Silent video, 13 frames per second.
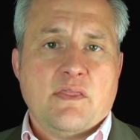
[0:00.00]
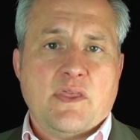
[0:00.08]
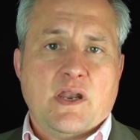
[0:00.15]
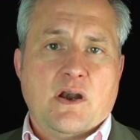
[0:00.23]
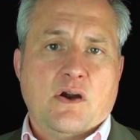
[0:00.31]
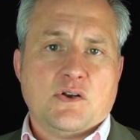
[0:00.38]

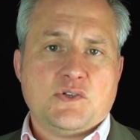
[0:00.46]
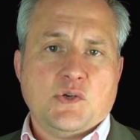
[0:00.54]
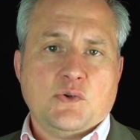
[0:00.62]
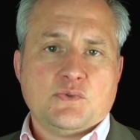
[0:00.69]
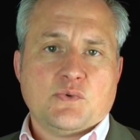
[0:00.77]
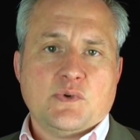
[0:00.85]
that our
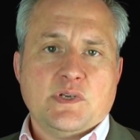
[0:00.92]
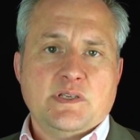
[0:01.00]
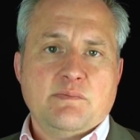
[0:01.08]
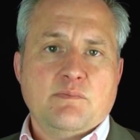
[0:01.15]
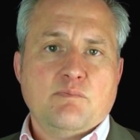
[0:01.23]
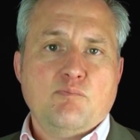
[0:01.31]

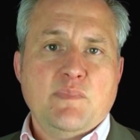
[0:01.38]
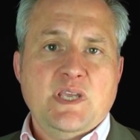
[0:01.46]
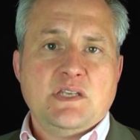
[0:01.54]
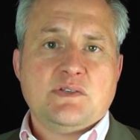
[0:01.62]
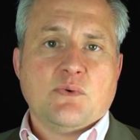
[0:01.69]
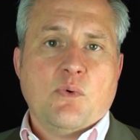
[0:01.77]
children
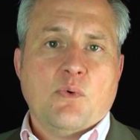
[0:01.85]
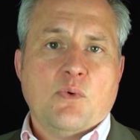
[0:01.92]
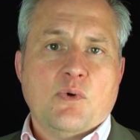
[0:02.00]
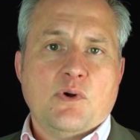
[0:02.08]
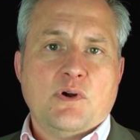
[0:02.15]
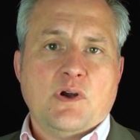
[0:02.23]
meet
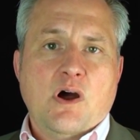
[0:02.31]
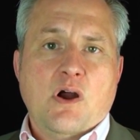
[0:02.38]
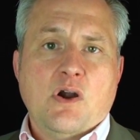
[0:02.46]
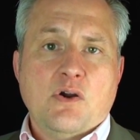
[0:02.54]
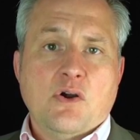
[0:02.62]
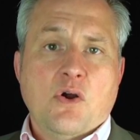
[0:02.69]
or
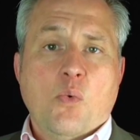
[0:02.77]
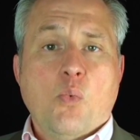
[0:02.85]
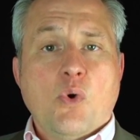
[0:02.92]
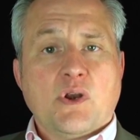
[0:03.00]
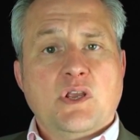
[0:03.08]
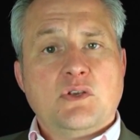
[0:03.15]
are
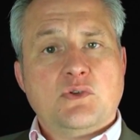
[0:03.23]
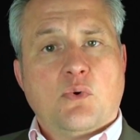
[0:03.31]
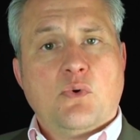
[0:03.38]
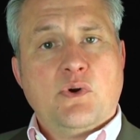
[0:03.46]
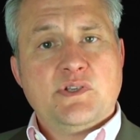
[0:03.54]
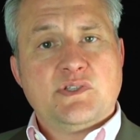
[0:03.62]
working
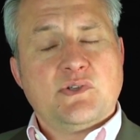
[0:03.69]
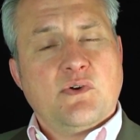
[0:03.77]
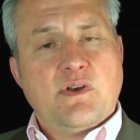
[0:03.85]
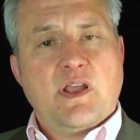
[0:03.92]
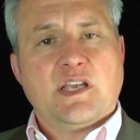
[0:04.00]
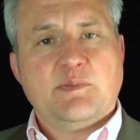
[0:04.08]
towards
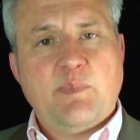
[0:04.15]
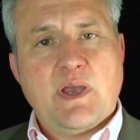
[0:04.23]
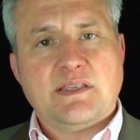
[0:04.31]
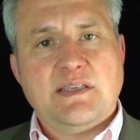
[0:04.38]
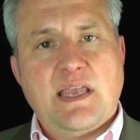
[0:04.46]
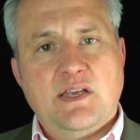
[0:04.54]
certain
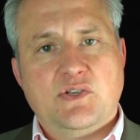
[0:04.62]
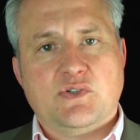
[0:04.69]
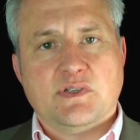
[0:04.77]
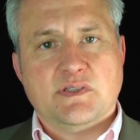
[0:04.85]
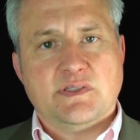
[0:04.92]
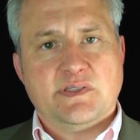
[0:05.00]

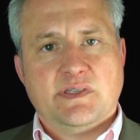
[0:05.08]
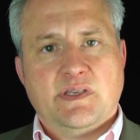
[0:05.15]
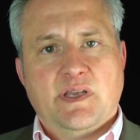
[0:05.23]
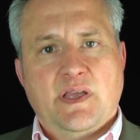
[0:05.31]
expectations.